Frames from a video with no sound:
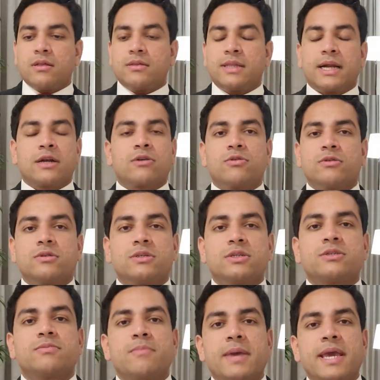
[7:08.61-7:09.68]
that could
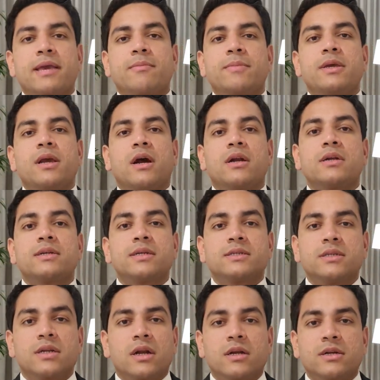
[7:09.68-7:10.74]
just make me hundreds
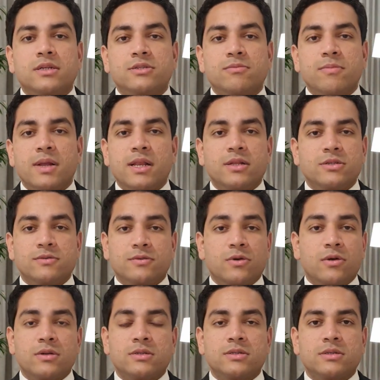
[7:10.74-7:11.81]
and hundreds of millions of
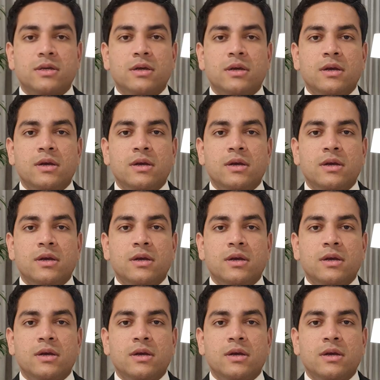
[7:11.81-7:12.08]
dollars.